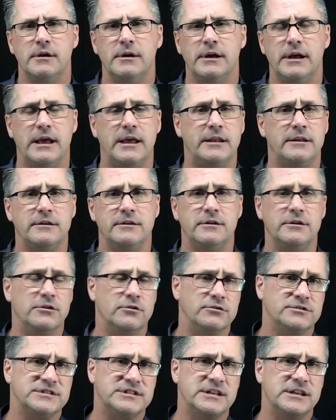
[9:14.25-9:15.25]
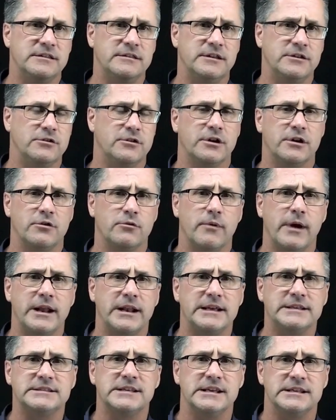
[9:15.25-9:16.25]
and you'll see that you're going to write
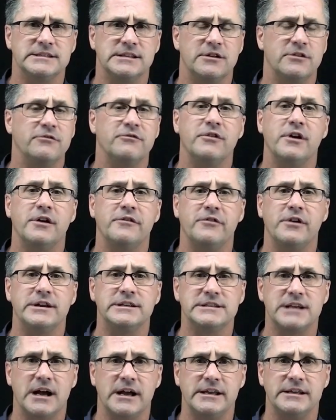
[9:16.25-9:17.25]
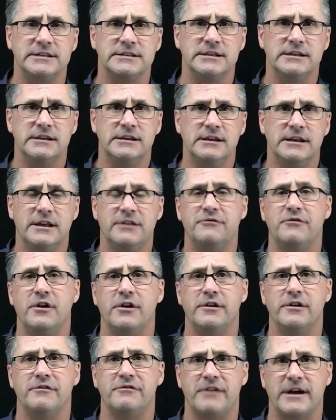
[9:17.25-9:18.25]
essays that are very, very tight and
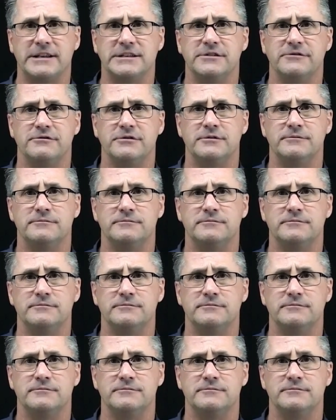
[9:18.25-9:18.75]
very effective.